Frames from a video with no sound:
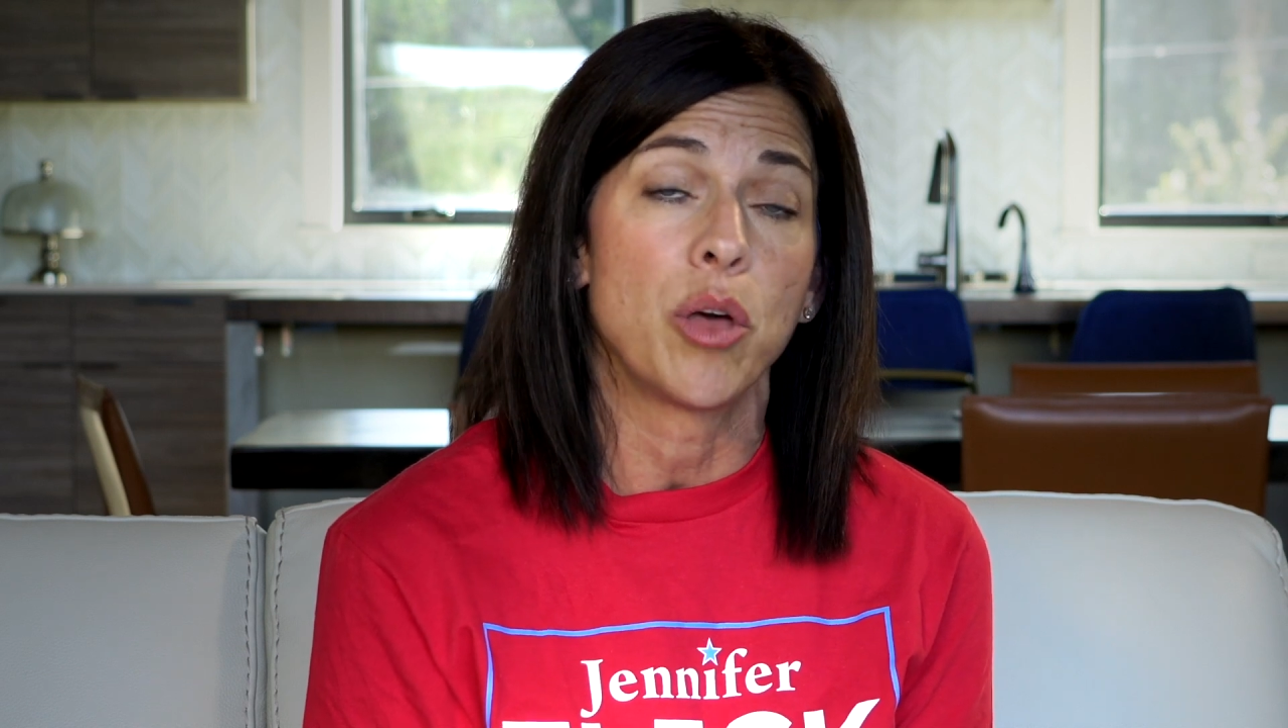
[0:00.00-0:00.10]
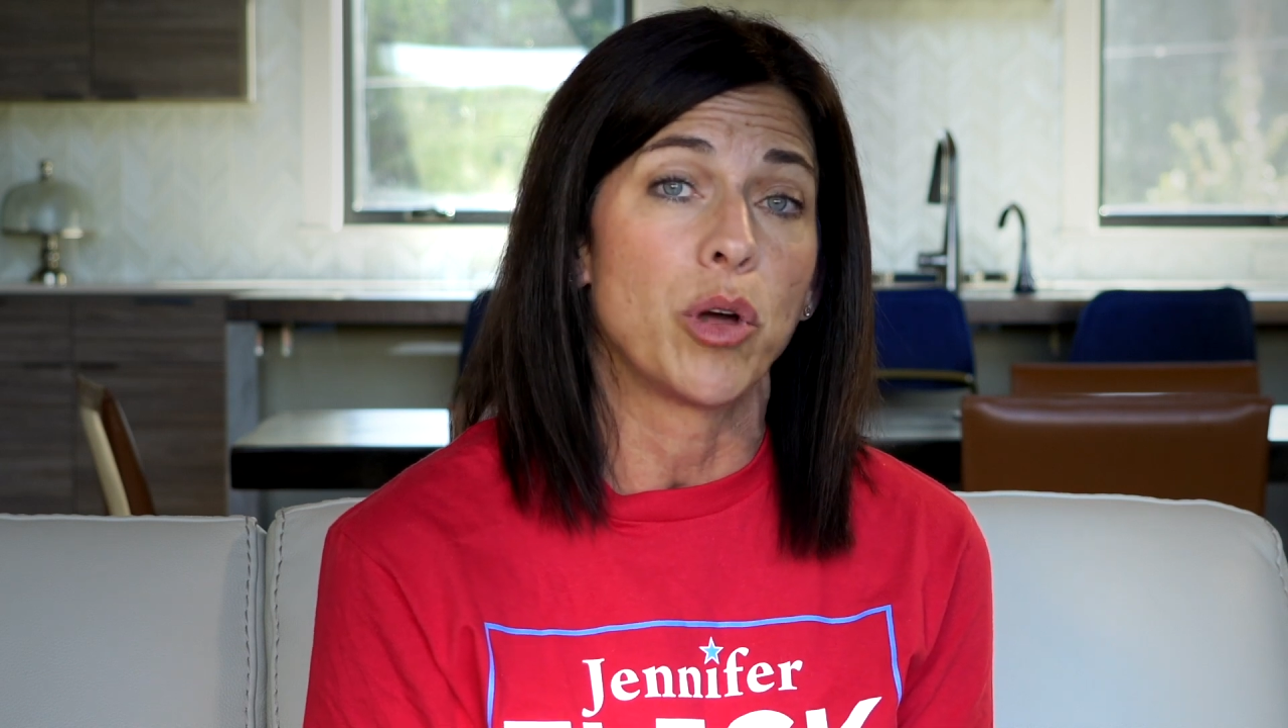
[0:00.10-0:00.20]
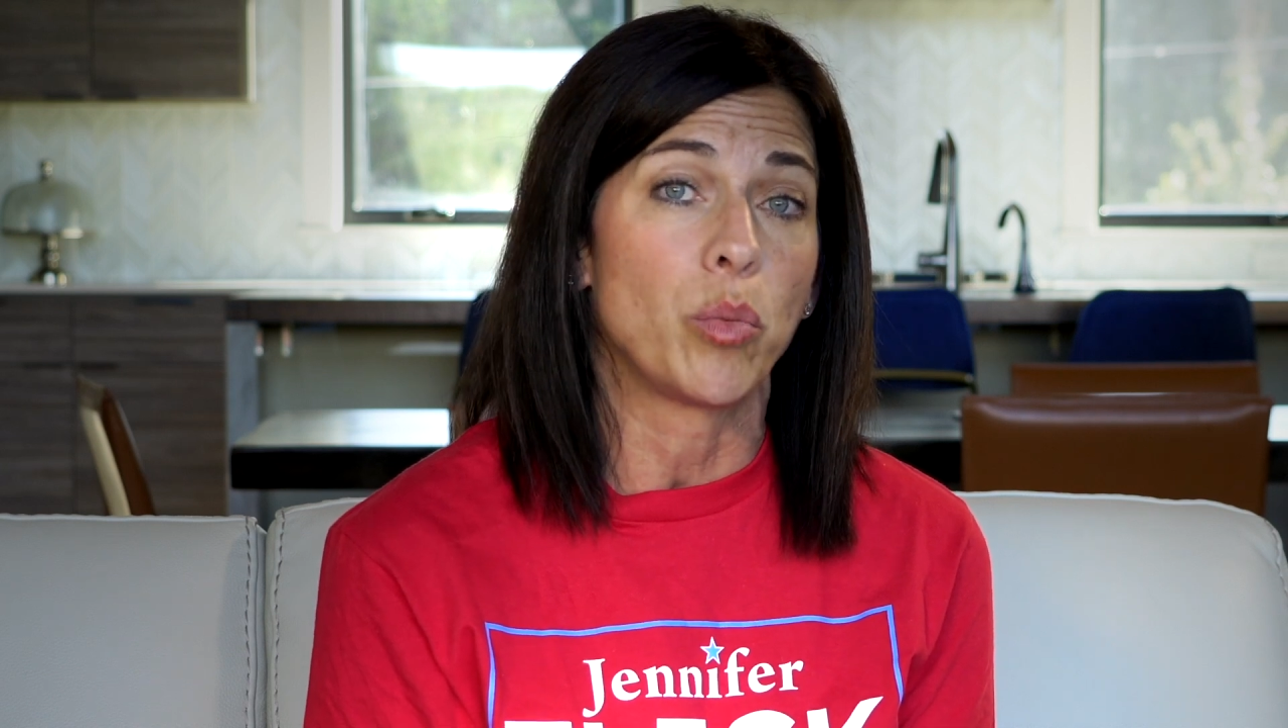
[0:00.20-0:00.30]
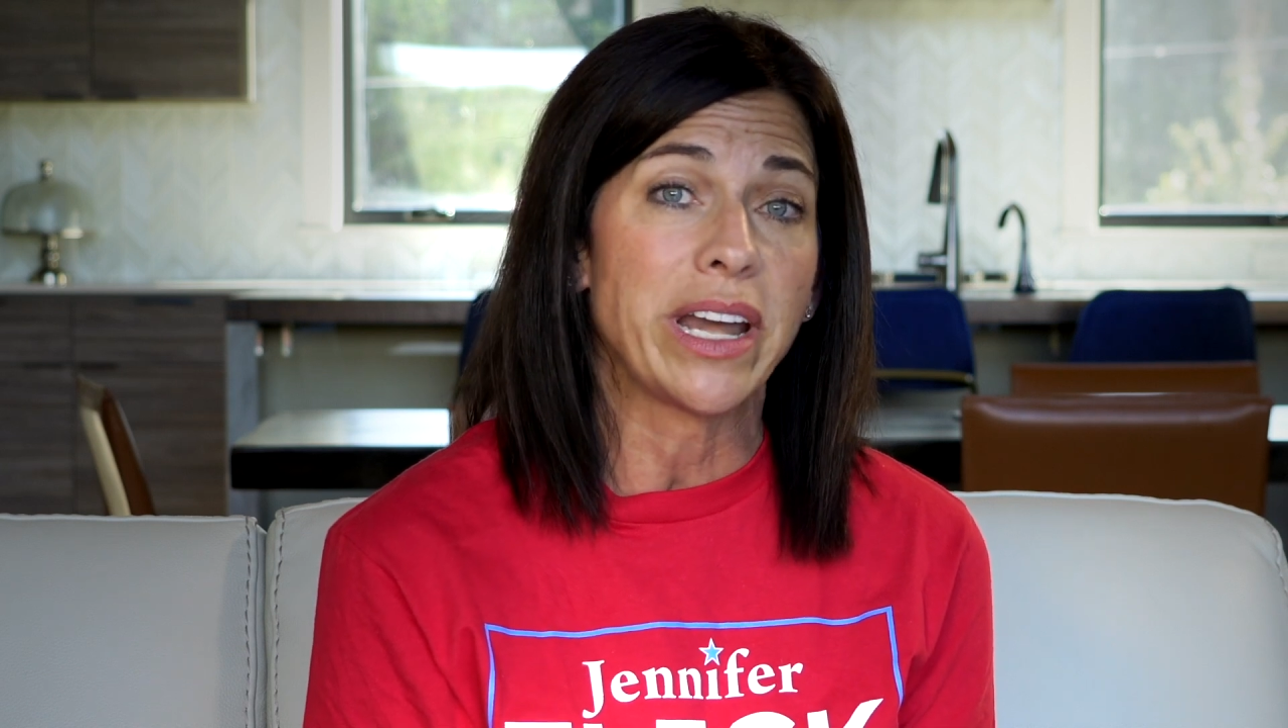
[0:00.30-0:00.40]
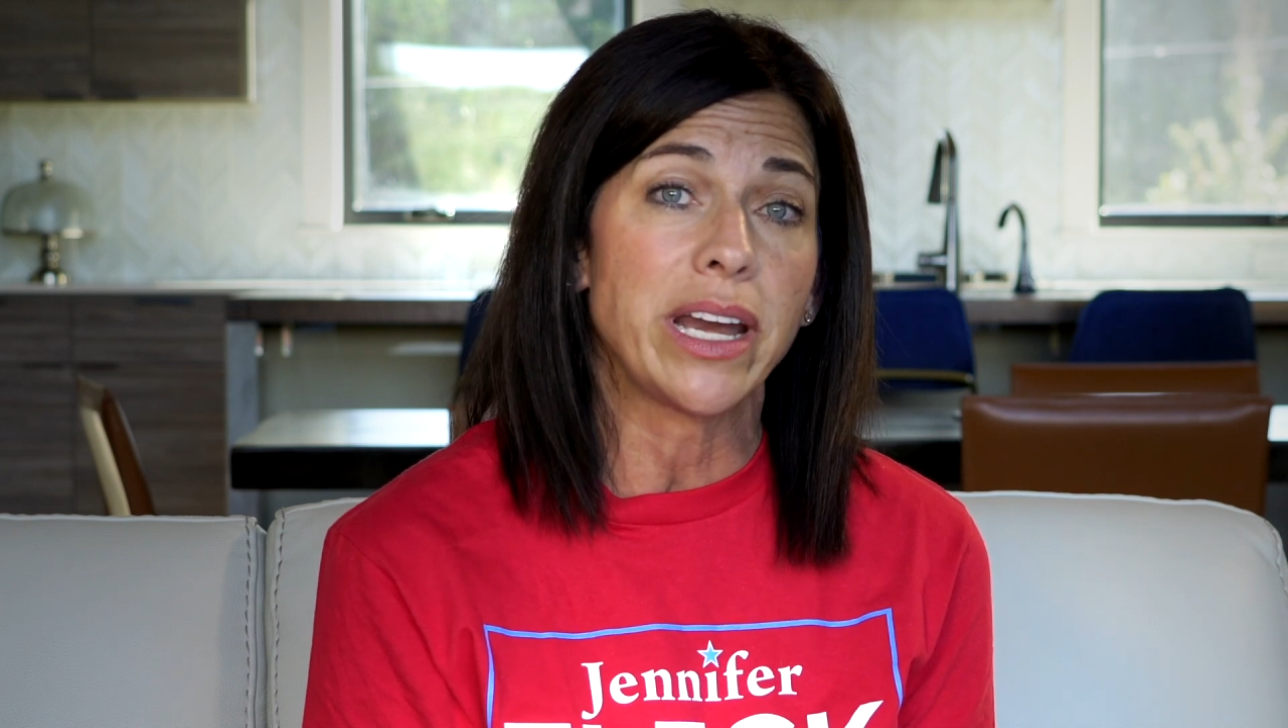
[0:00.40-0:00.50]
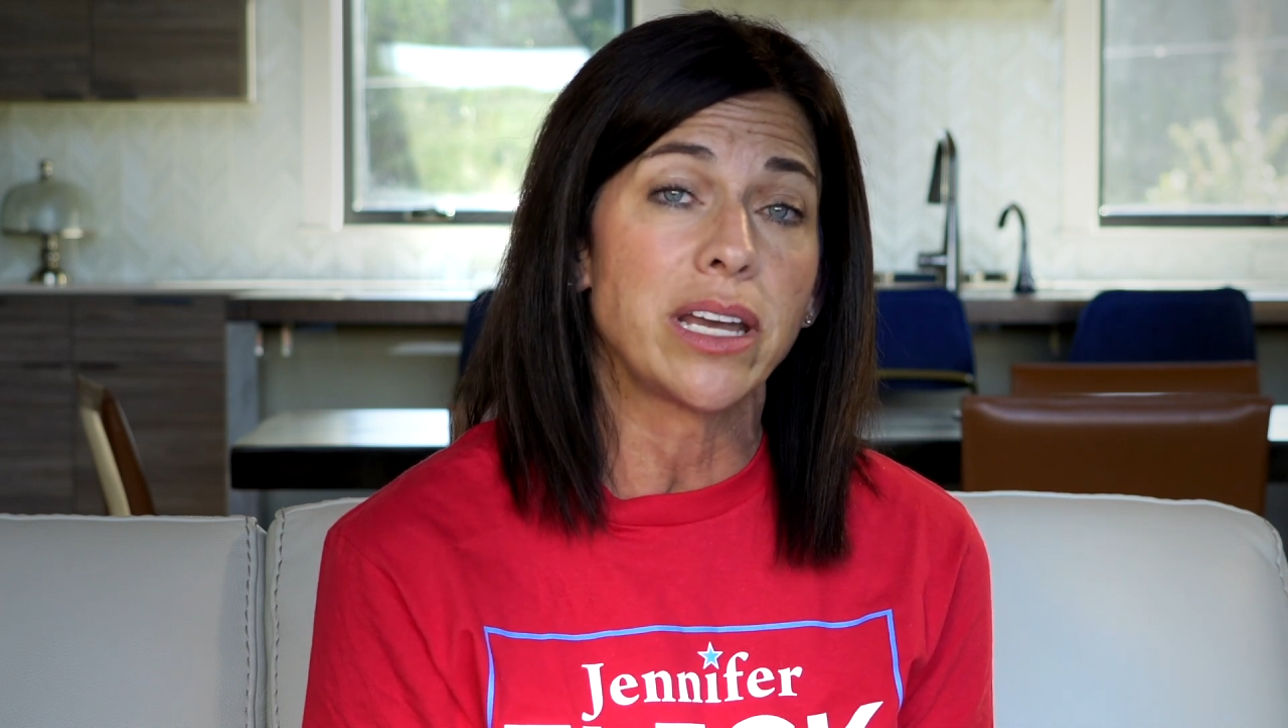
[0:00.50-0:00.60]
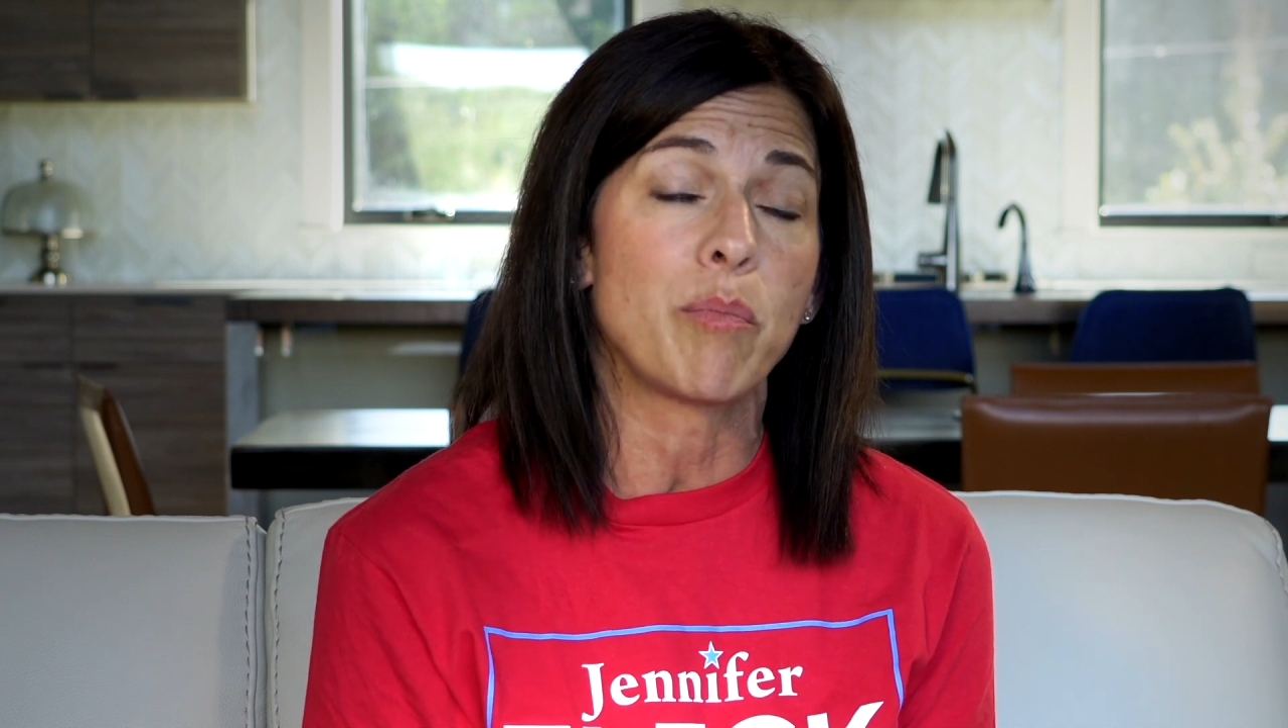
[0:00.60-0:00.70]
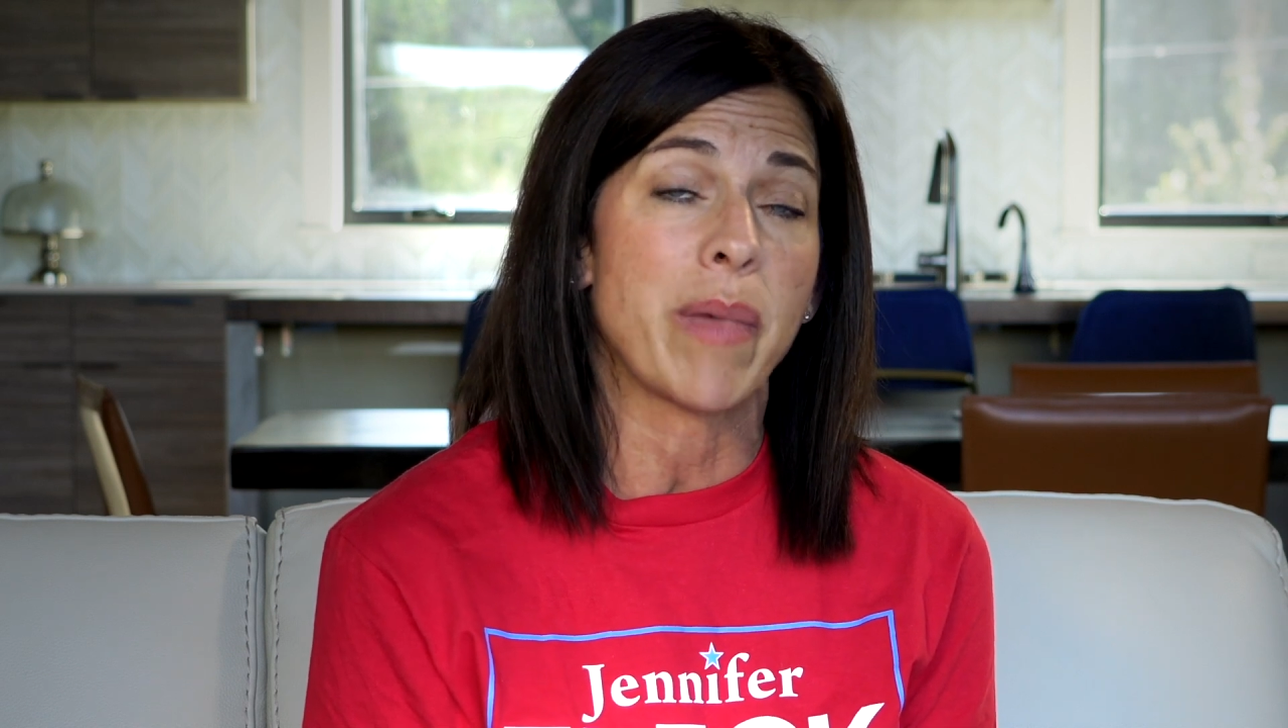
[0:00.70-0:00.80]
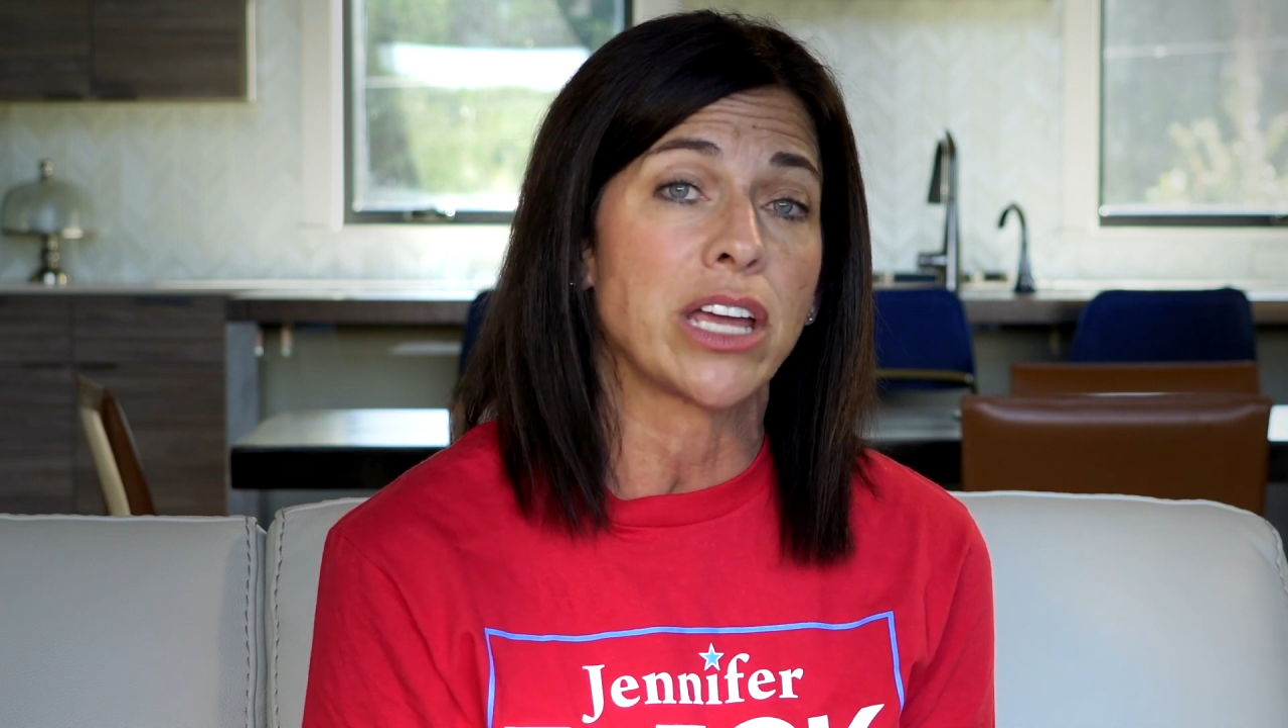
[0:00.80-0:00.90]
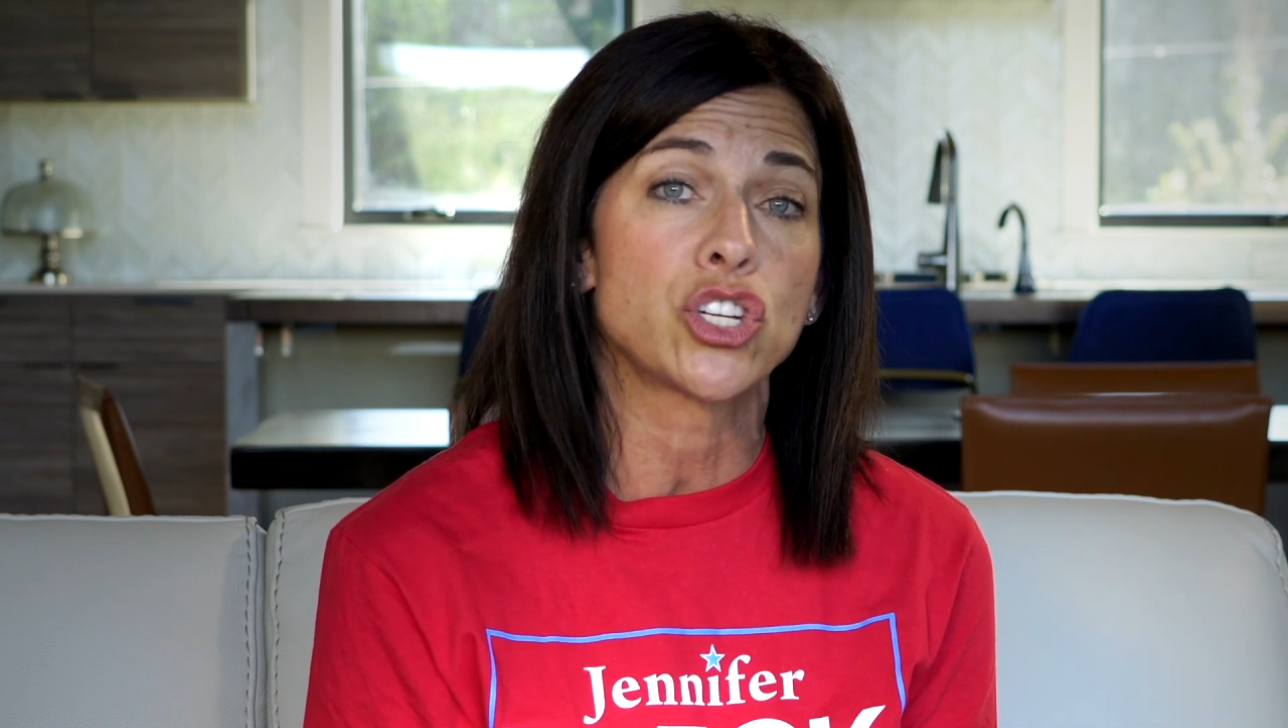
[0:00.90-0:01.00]
but we need to
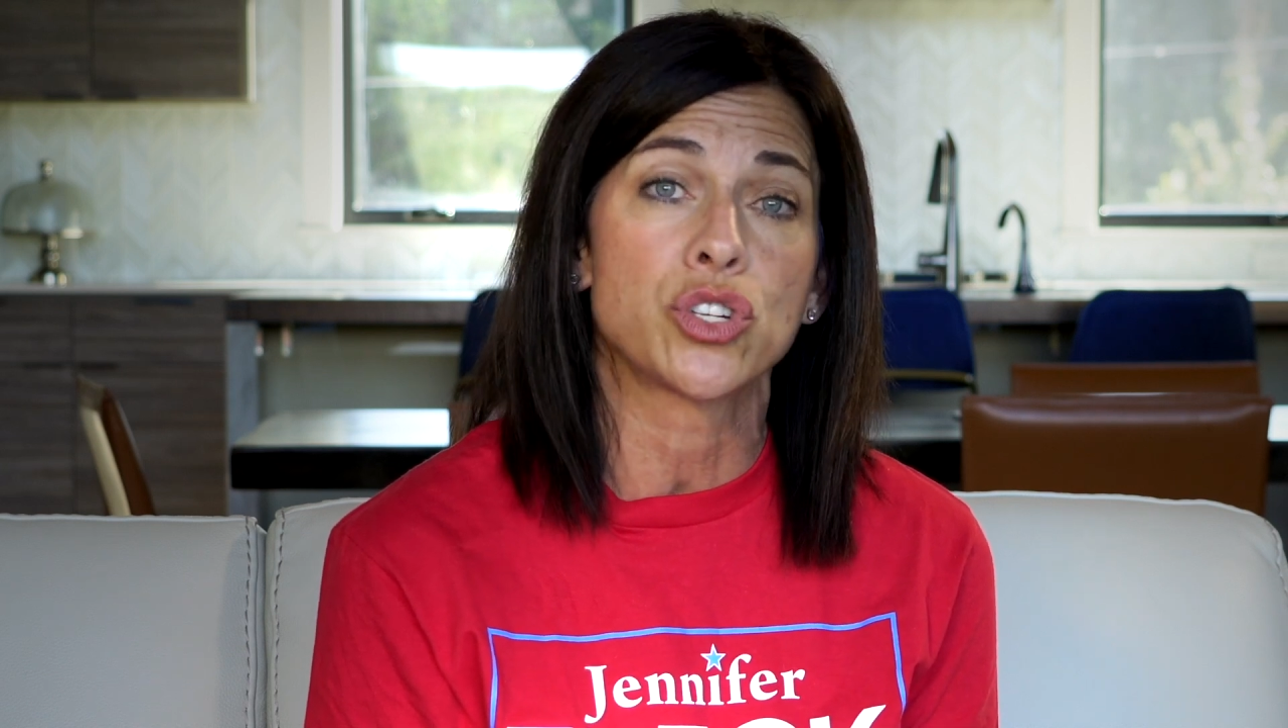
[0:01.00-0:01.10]
make